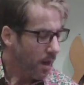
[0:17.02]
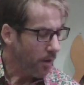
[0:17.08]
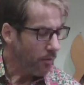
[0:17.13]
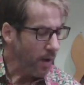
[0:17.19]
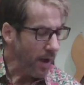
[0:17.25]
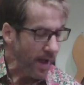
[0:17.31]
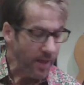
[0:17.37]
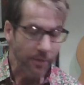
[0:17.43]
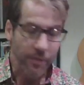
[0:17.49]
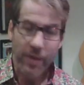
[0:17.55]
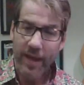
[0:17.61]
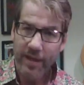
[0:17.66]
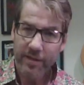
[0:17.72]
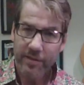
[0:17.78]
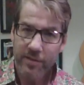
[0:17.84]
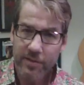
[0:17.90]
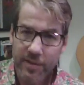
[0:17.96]
Alright,
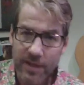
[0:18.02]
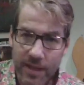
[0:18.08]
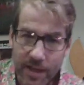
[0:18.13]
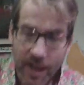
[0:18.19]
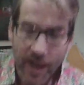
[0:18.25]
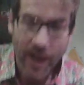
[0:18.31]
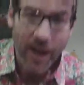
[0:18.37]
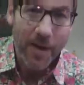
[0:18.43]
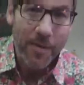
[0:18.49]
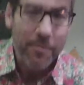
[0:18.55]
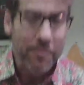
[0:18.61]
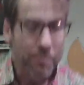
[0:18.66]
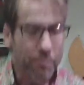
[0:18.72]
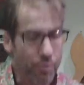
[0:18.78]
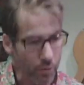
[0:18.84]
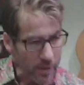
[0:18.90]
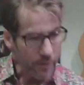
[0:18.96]
that's the
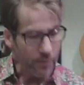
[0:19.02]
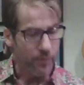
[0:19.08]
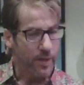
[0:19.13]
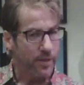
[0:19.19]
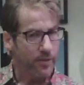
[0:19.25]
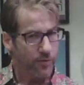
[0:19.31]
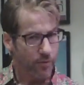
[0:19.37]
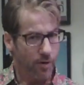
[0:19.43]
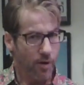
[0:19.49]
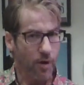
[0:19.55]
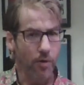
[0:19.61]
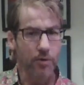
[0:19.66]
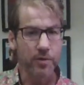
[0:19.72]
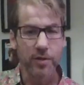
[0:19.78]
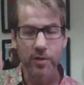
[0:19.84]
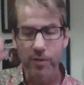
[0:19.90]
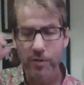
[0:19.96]
brief intro
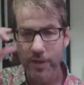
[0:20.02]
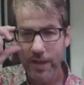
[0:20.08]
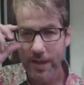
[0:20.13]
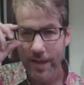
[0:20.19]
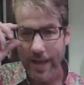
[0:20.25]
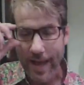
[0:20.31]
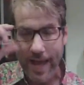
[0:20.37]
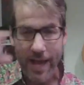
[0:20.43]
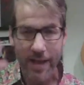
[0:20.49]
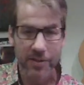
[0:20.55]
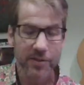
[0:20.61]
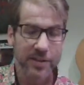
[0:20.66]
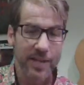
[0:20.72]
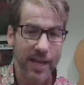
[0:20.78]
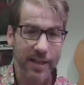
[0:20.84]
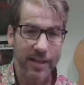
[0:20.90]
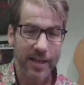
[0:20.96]
to the
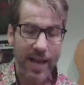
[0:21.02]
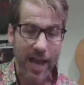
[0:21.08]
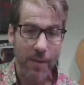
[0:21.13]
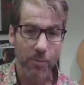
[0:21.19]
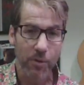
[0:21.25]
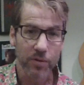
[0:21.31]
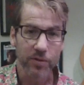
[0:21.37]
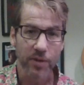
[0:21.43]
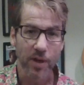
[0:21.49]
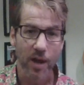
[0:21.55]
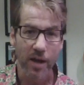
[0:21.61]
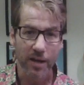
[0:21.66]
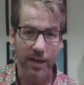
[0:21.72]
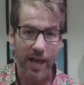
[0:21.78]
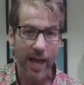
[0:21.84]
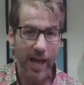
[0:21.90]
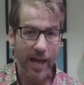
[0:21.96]
Aztec Camera
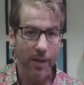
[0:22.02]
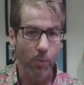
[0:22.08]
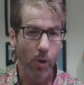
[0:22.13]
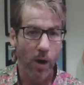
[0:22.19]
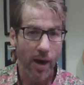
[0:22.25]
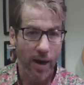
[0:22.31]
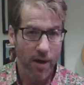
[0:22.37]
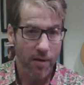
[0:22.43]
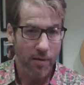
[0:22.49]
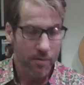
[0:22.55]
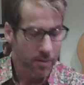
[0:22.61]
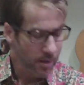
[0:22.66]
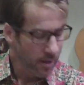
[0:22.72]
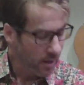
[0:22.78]
song Haywire.